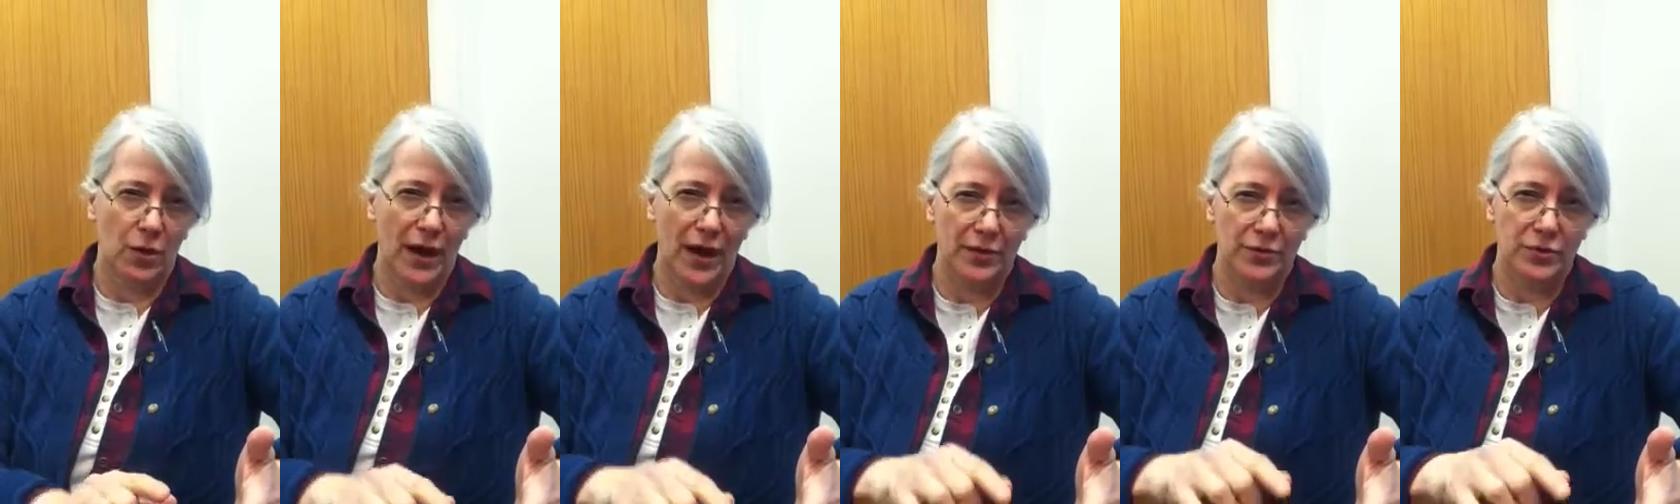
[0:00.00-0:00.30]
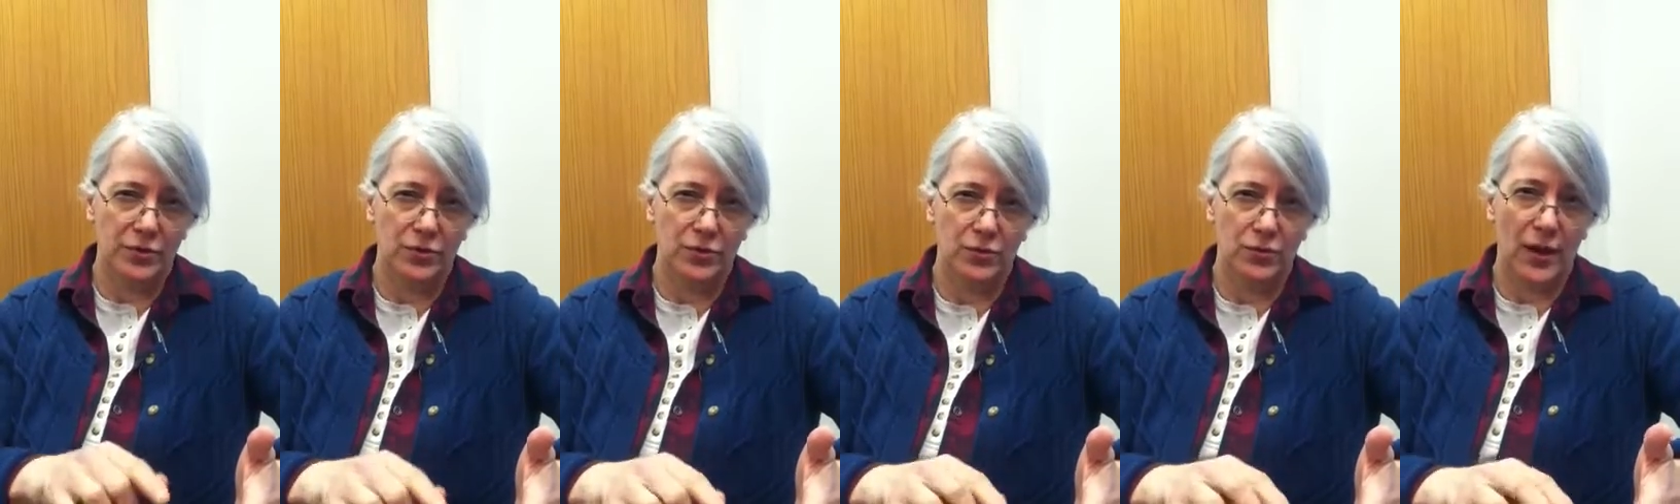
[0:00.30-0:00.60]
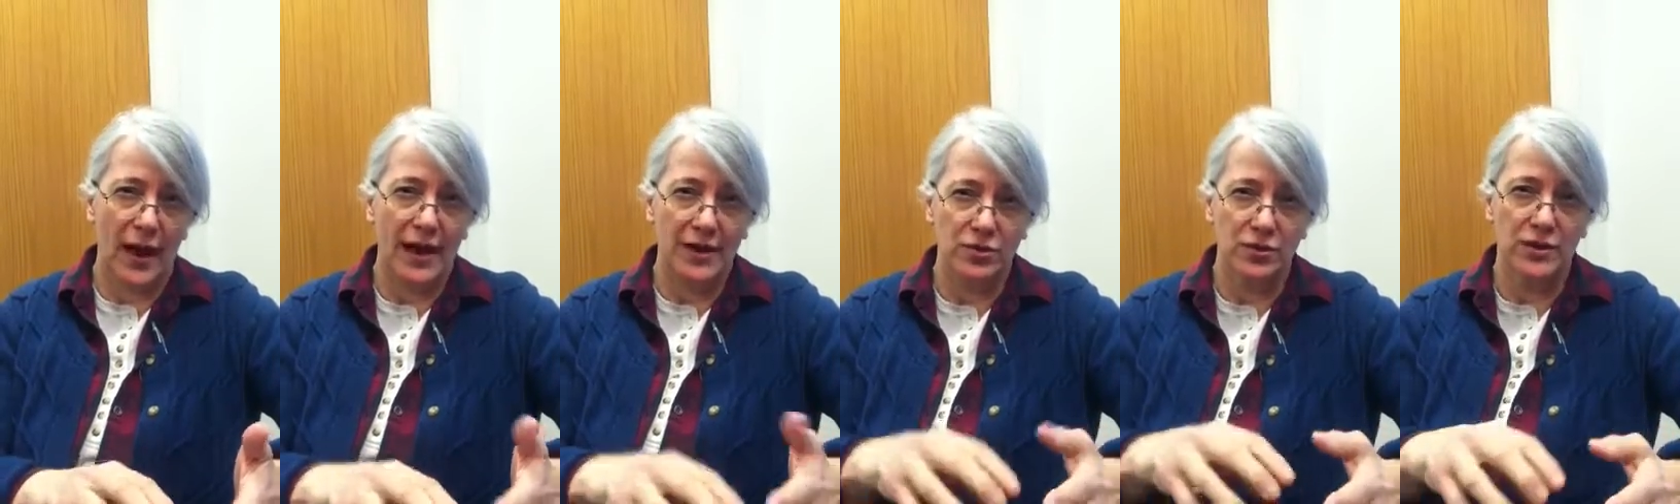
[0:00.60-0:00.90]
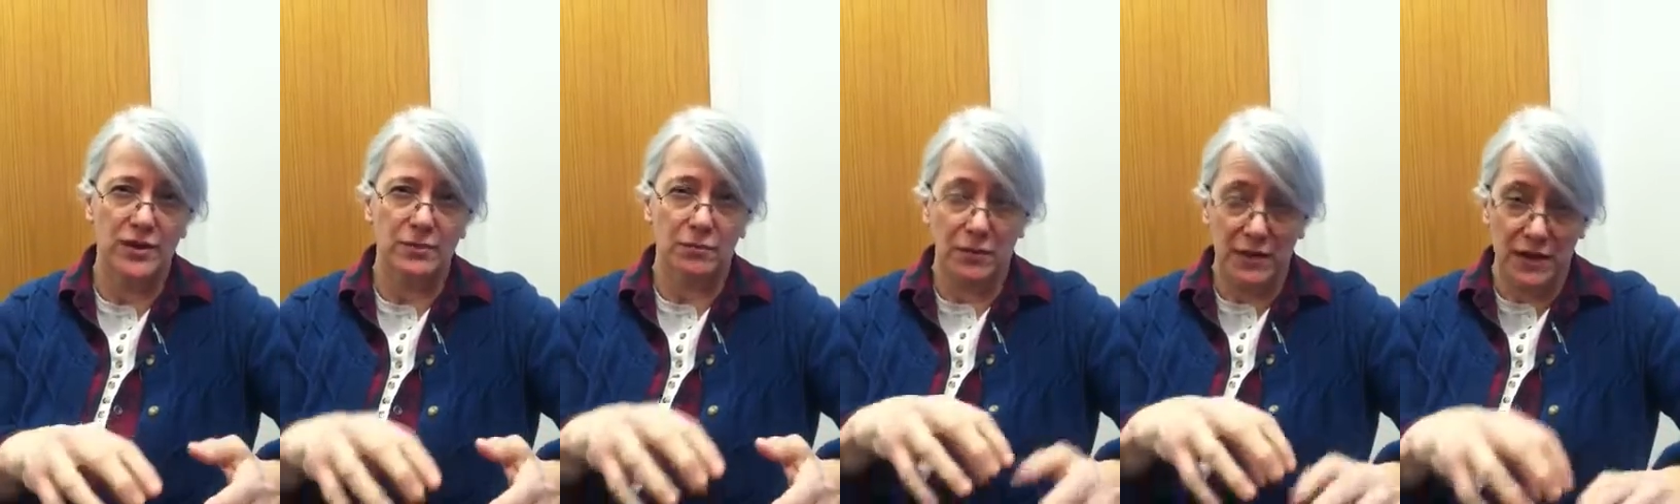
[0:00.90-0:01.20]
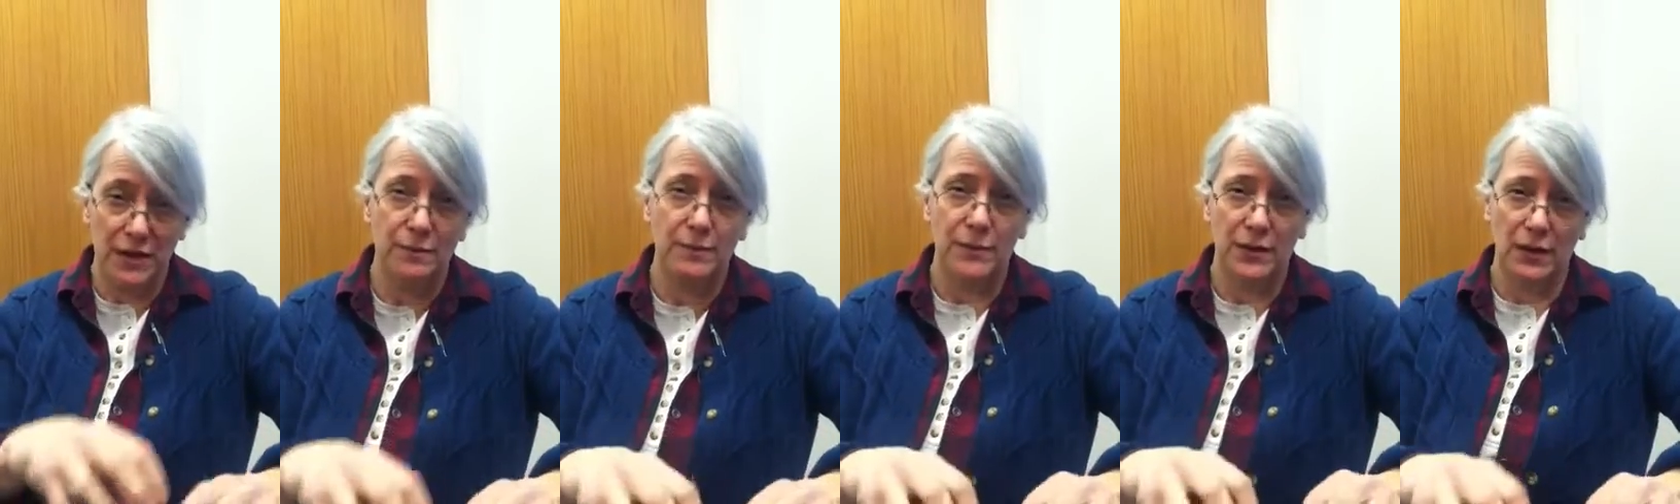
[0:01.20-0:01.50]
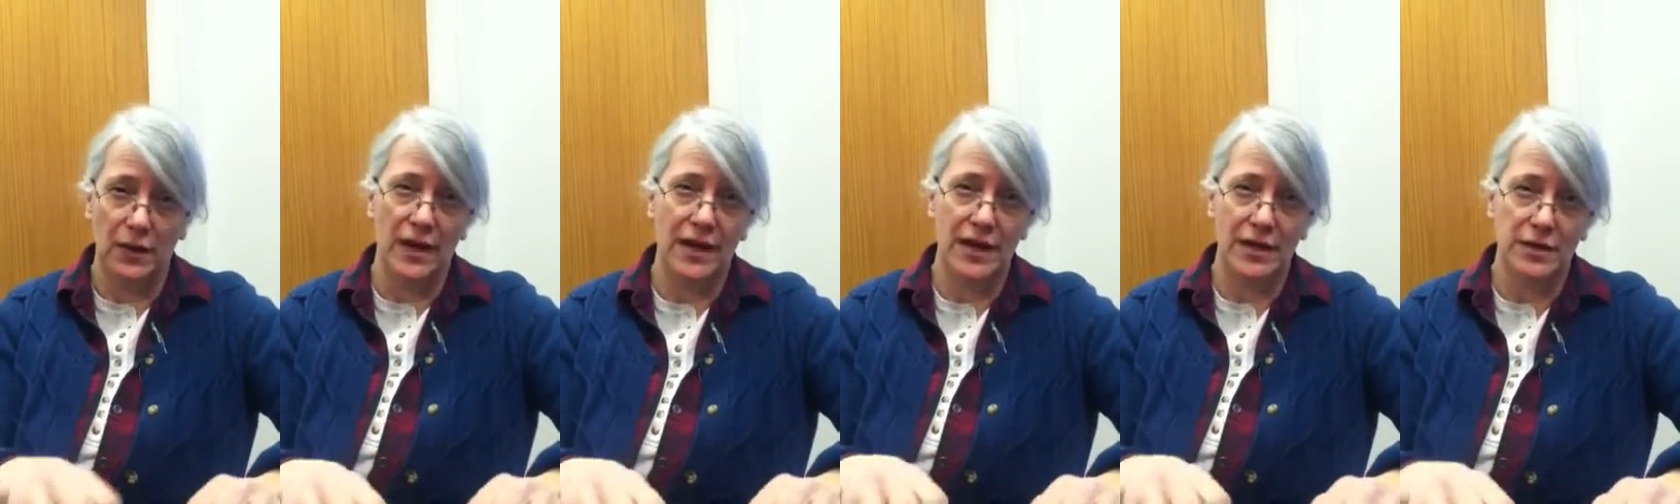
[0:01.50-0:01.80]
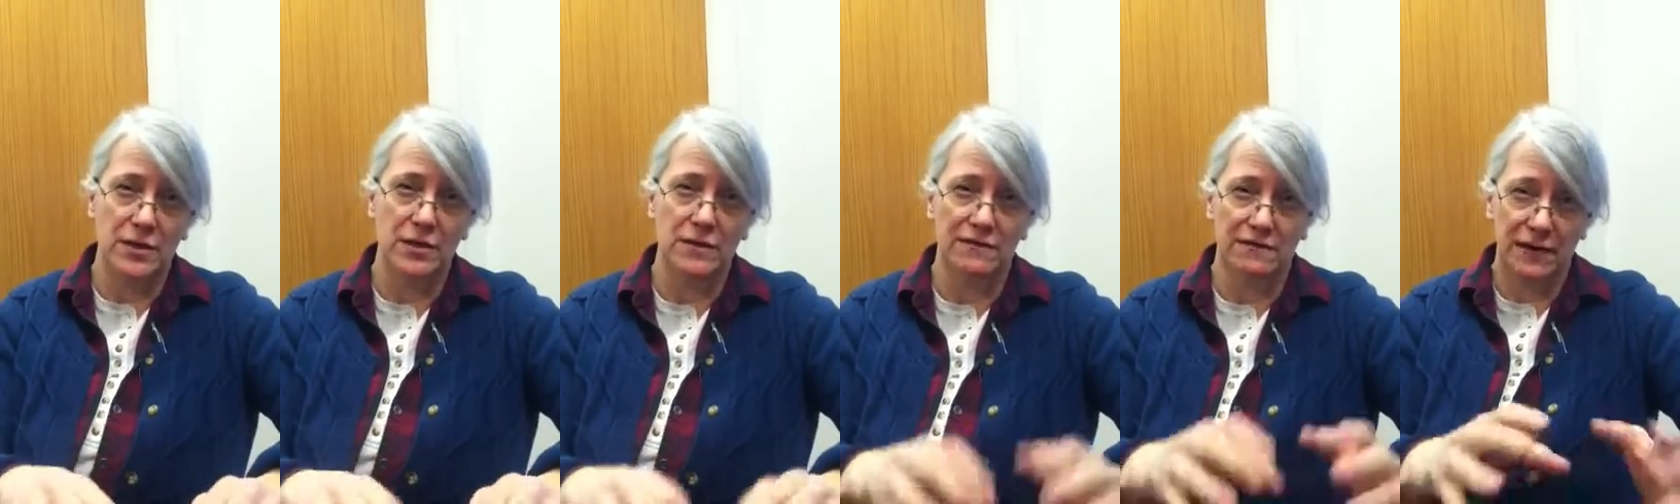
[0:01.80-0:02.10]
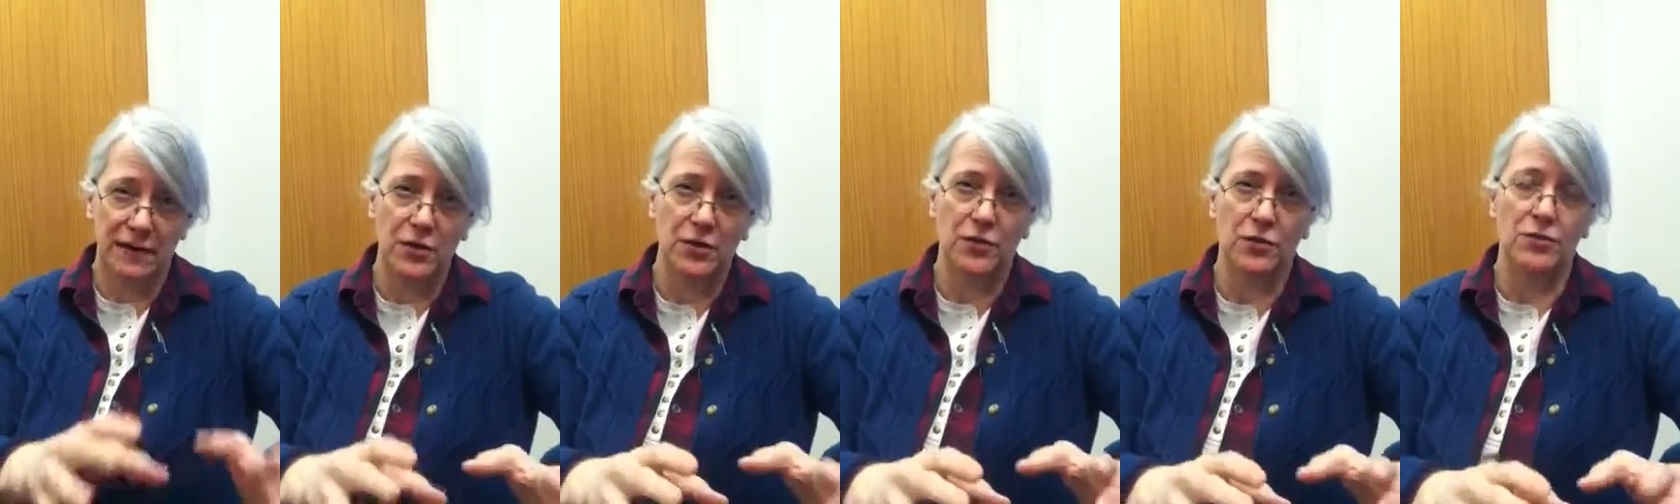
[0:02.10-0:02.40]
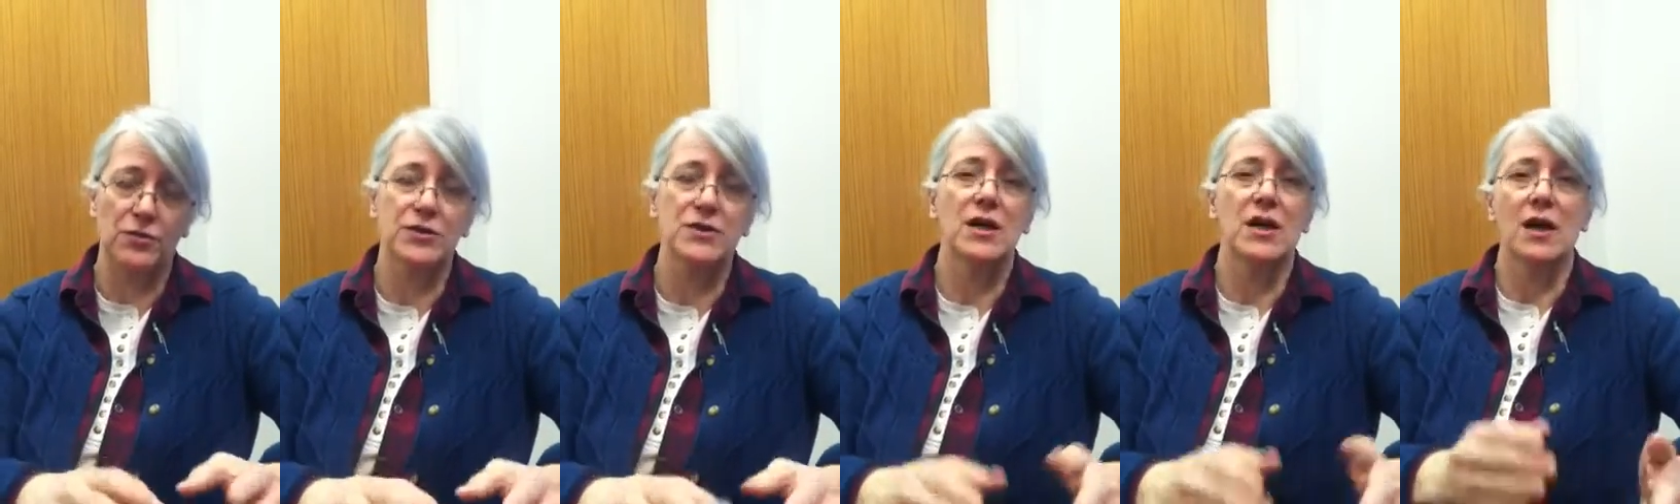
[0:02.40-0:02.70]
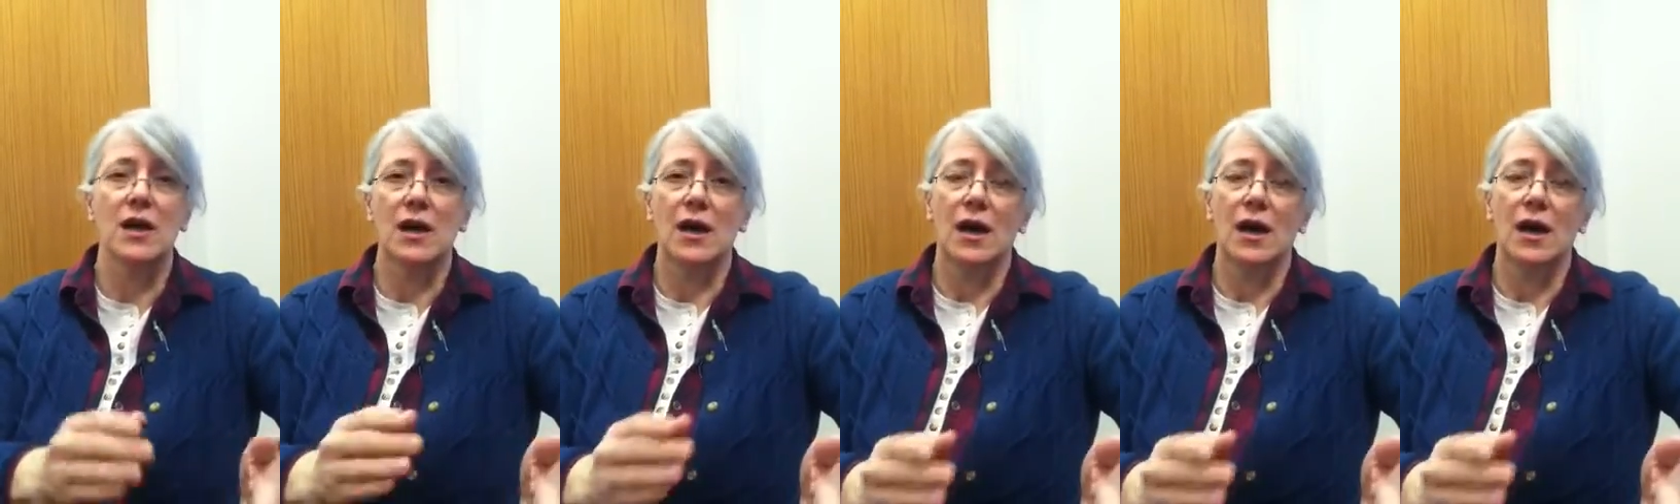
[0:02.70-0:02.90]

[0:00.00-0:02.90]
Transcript: how to actually manipulate figures.